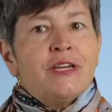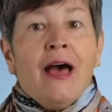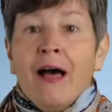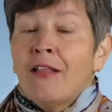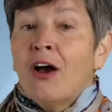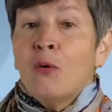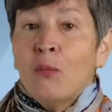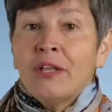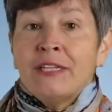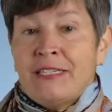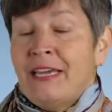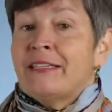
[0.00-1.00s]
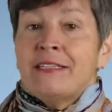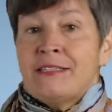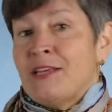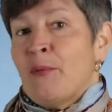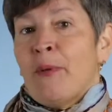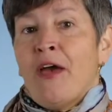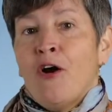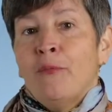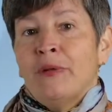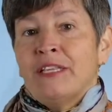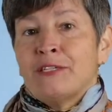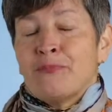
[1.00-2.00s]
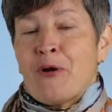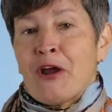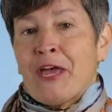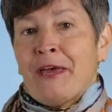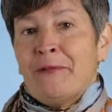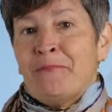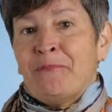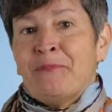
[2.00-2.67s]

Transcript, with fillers: to how long will it take to sell my home in this market.